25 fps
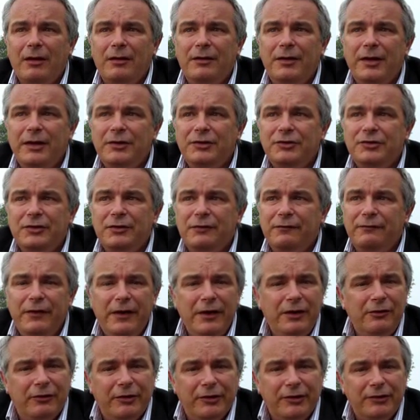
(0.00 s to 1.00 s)
Nature
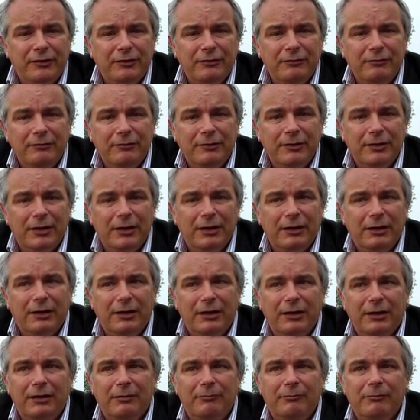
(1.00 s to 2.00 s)
varies.
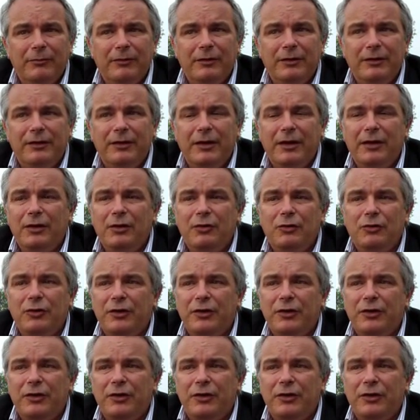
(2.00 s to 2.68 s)
You